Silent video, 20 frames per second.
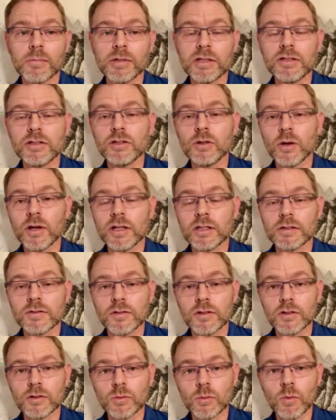Please join
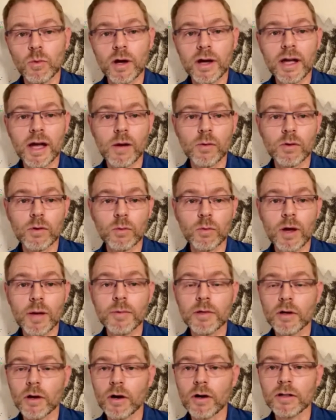us for this one hour
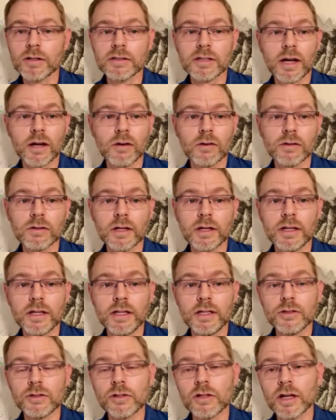webinar entitled
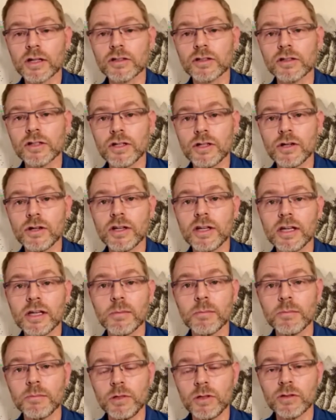Introduction to
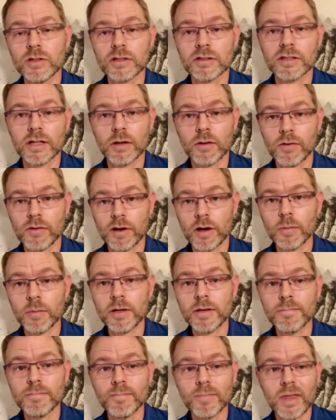Jungian Music
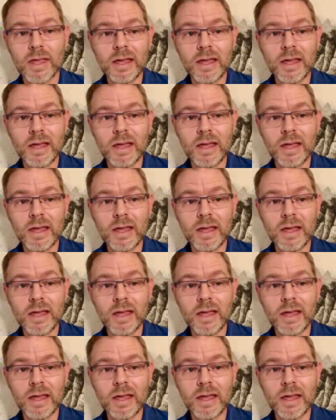Psychotherapy